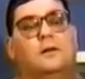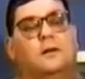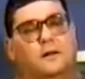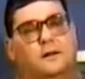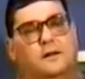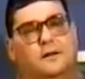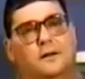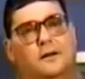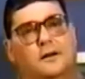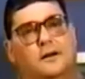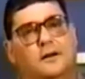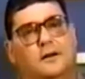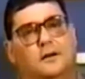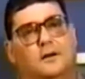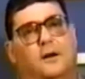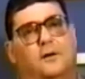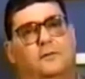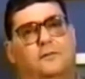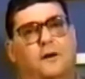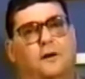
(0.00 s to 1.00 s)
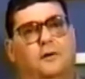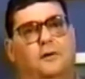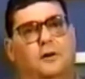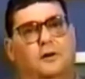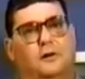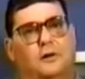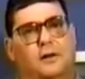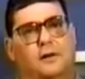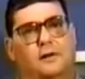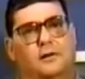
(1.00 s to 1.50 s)
And I found
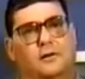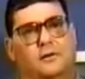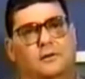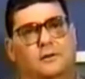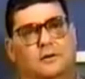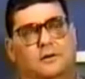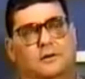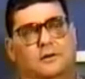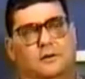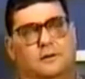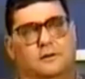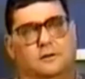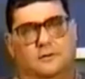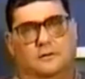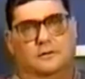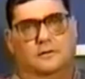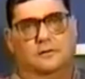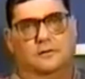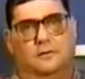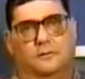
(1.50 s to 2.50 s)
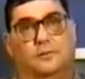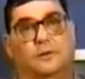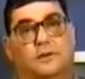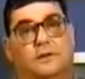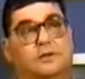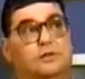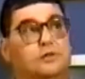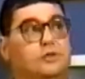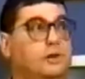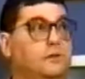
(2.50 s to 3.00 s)
out later that the
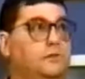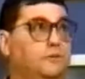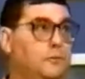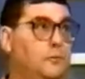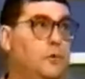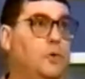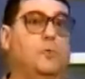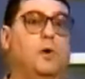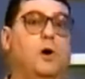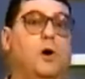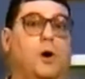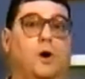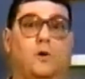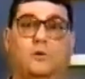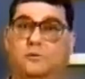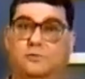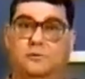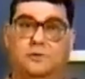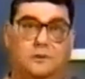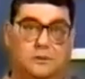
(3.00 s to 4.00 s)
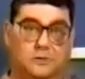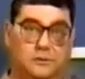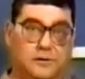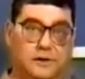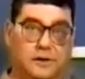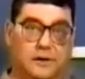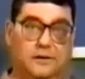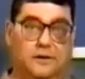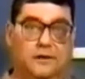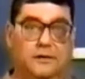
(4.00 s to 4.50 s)
police chief from Omaha, who's
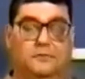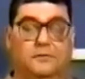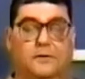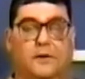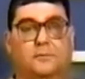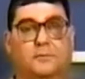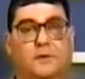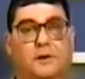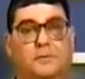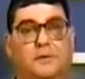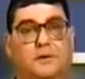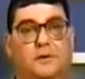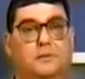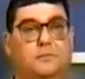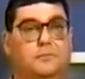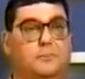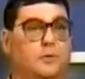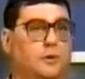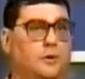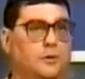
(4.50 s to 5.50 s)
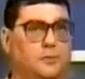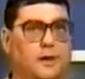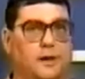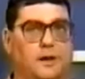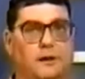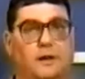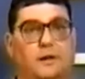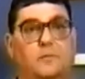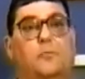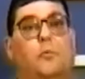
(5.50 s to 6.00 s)
clearly identified by me in the book, a
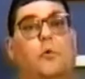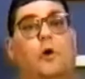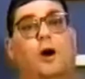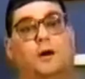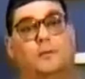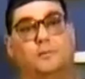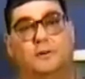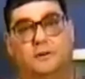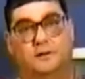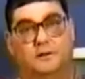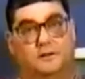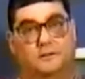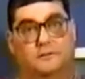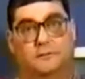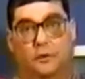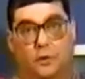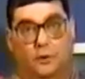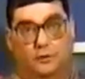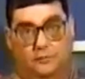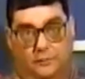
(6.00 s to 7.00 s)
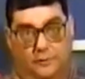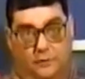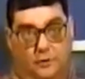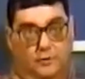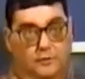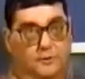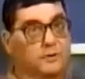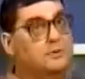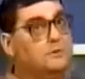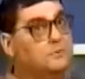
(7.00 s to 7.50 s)
man named Wadman, is involved in
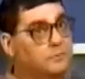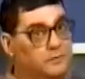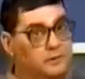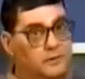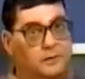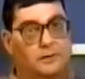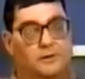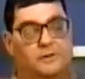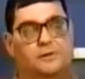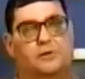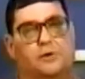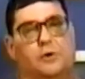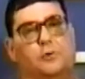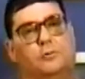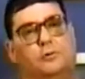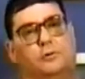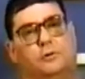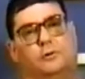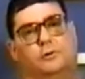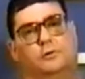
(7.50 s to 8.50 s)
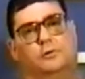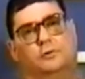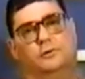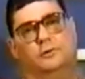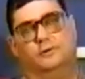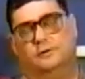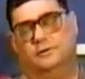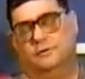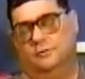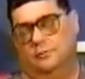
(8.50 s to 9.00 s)
all this with the Alicia Owen
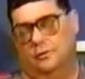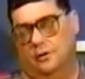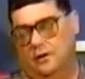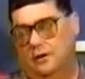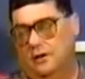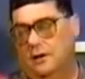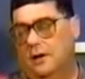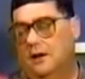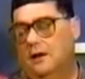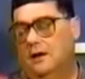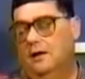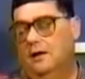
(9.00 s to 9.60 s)
girl and so on.